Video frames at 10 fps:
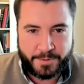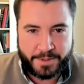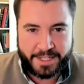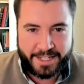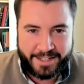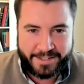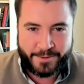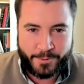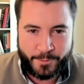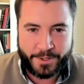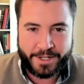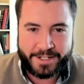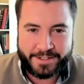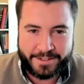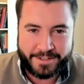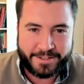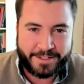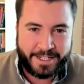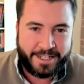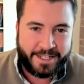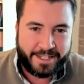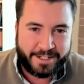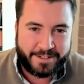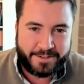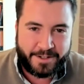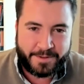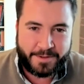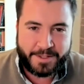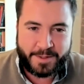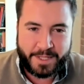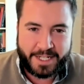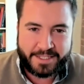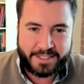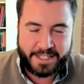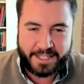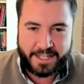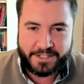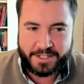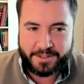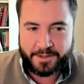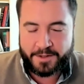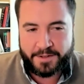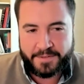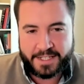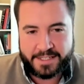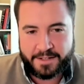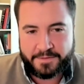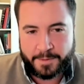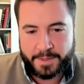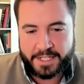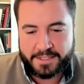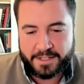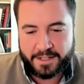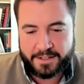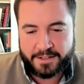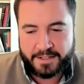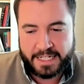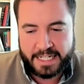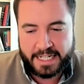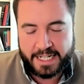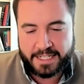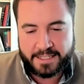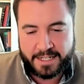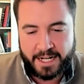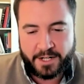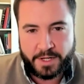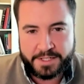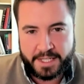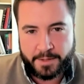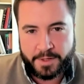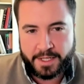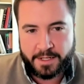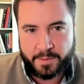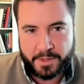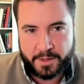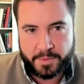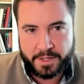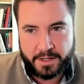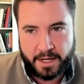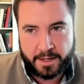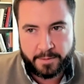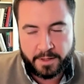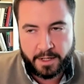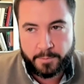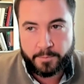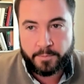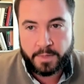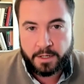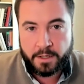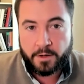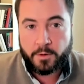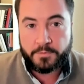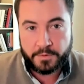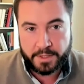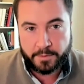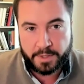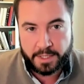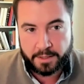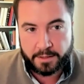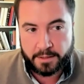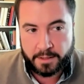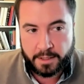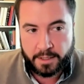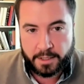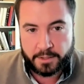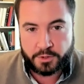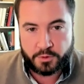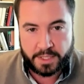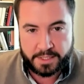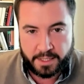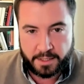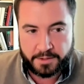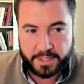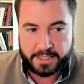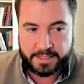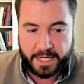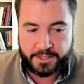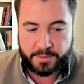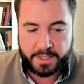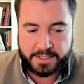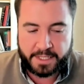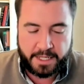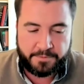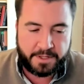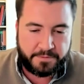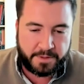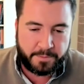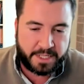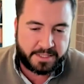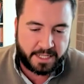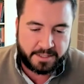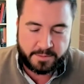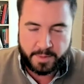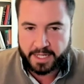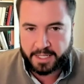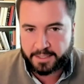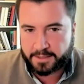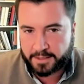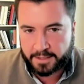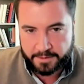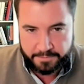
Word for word: don't really work, or, you know, all, all the appliances in the kitchen, all, all of that stuff. I mean, it's uh, it's kind of crazy that we ended up here, but I, I'm hopeful that we can address the underlying statute, because even if it made sense back in